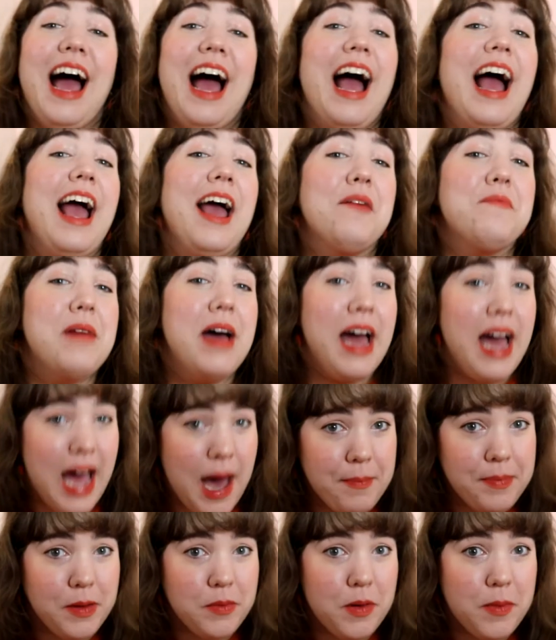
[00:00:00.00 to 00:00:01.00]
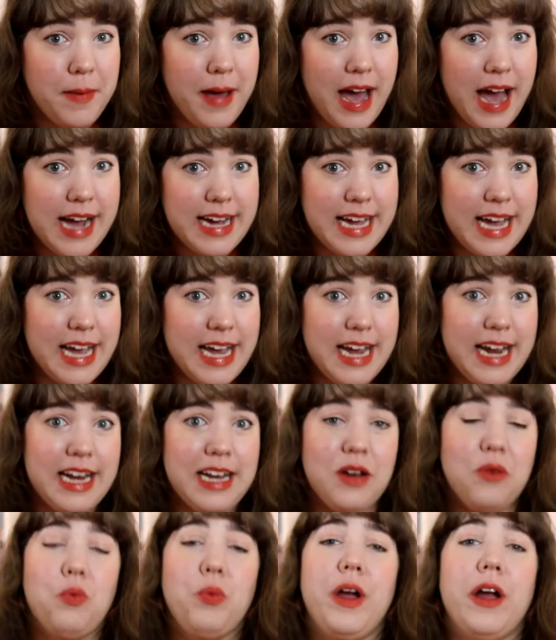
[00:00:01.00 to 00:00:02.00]
I am happy to be back,
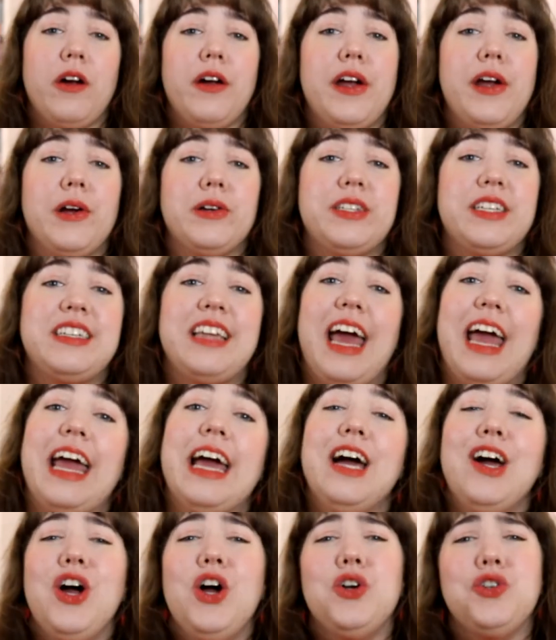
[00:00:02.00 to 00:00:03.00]
and we are here today